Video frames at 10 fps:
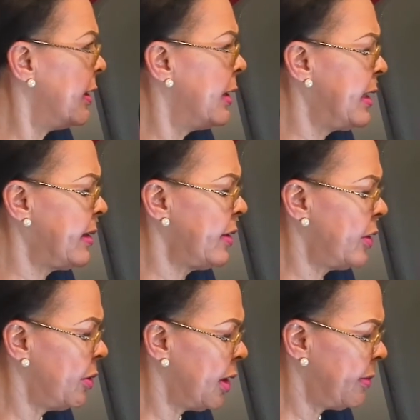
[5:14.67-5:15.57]
listen
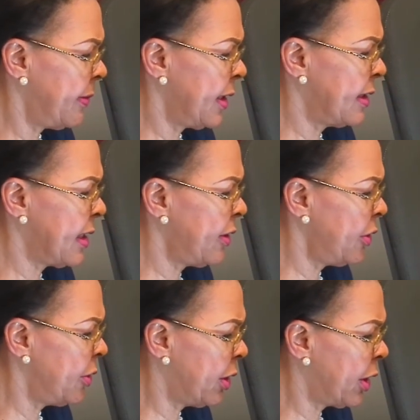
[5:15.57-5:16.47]
to it because I know
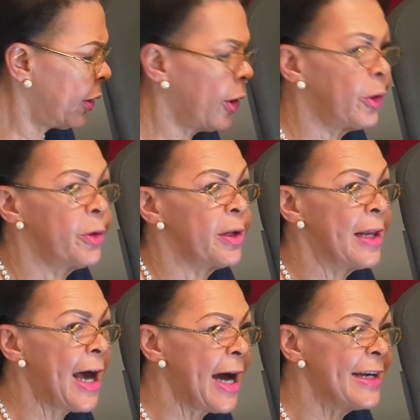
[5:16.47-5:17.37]
you're going to learn a
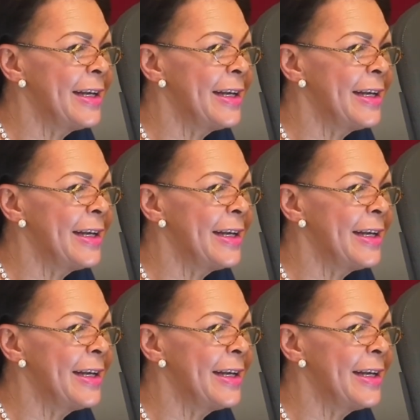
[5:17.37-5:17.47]
lot,